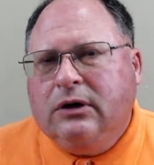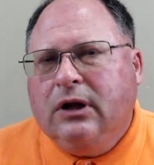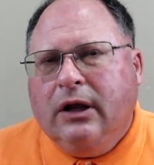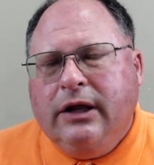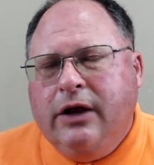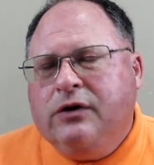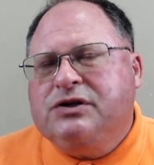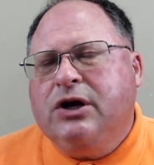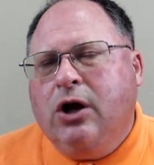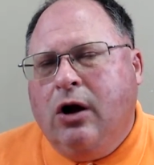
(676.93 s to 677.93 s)
Years
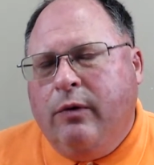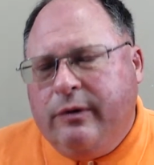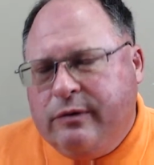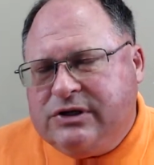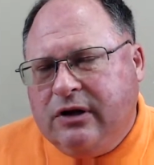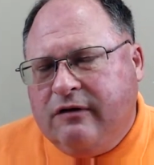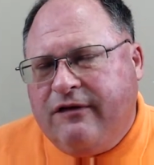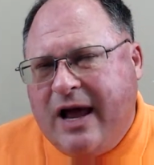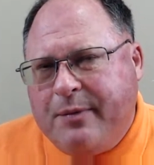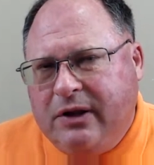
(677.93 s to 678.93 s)
ago, when it was still a
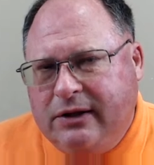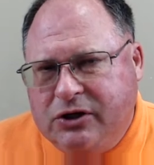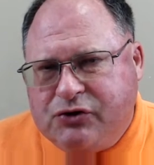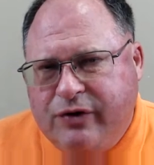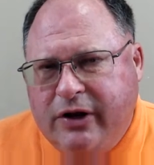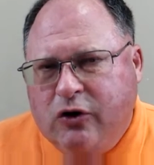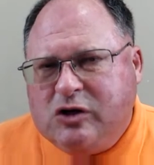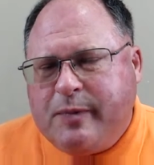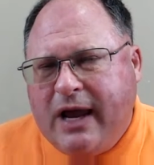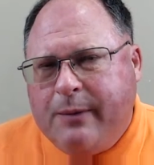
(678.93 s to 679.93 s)
Bible industry,
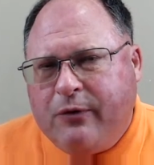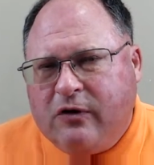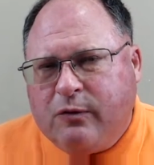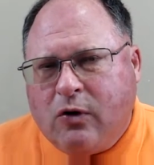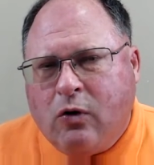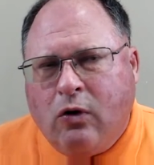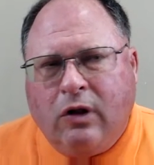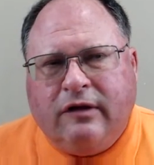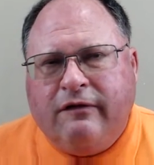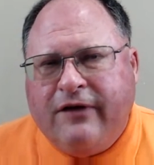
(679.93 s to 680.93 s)
newspapers were called
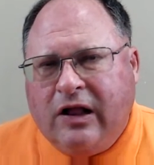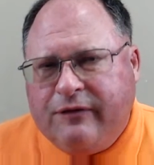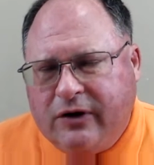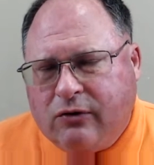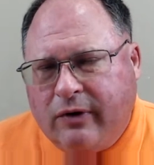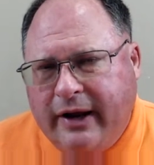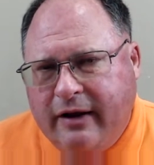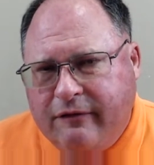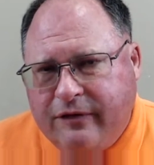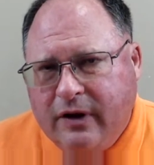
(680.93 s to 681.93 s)
the velvet grave,